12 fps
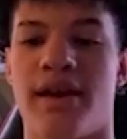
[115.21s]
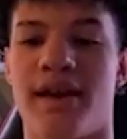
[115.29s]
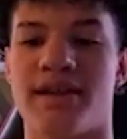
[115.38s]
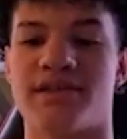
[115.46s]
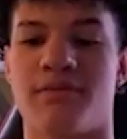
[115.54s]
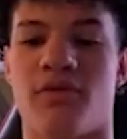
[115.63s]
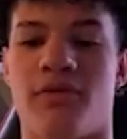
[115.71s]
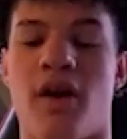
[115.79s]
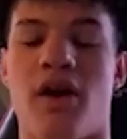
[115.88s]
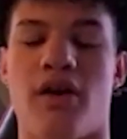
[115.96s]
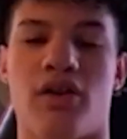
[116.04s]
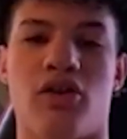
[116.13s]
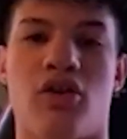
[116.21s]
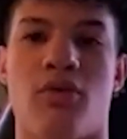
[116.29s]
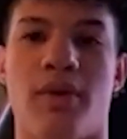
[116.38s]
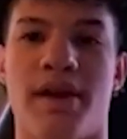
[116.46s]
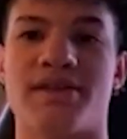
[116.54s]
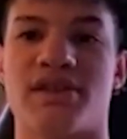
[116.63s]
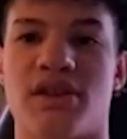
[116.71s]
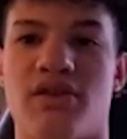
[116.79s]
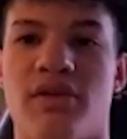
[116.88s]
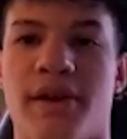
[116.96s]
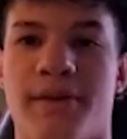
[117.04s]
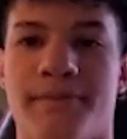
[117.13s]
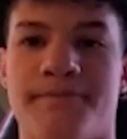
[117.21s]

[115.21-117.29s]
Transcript: Gets him a, far, a long way into the ring.